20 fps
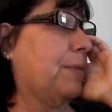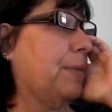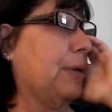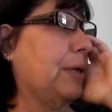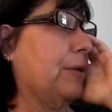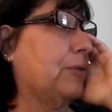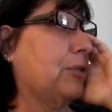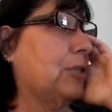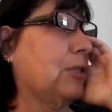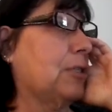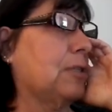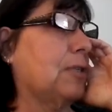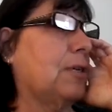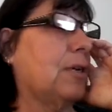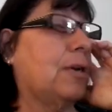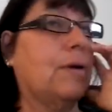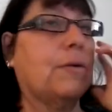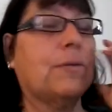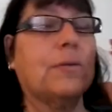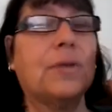I mean, it was just,
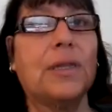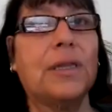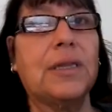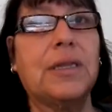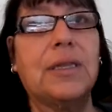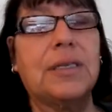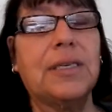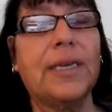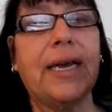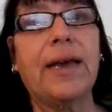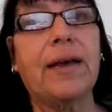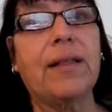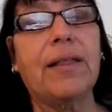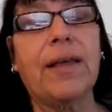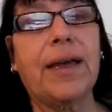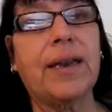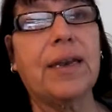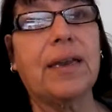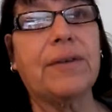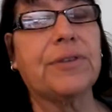the tail
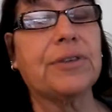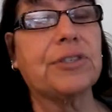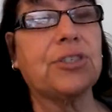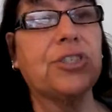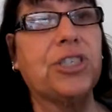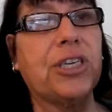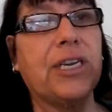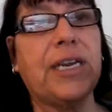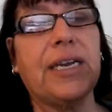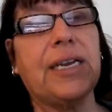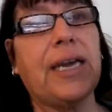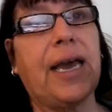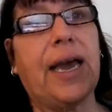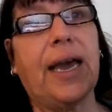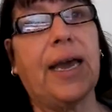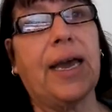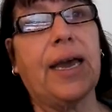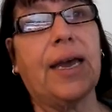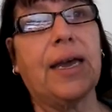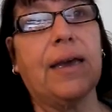end of a shitty
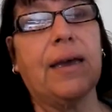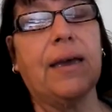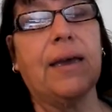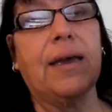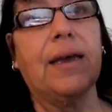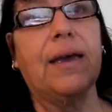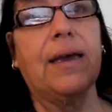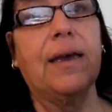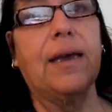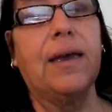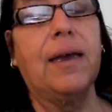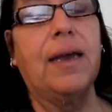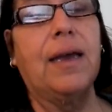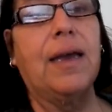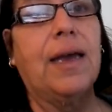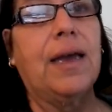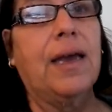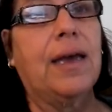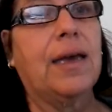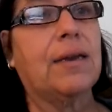day.
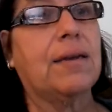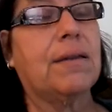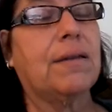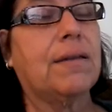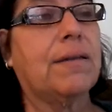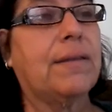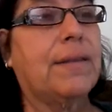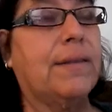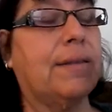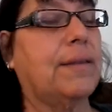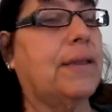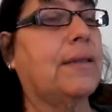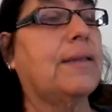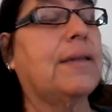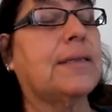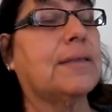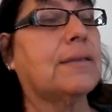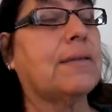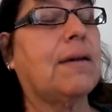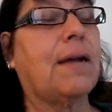and then
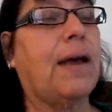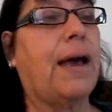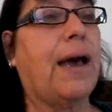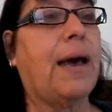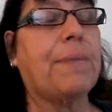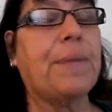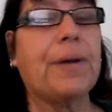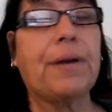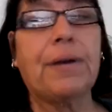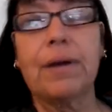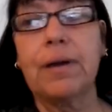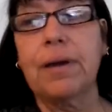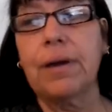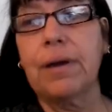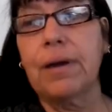that's got to happen.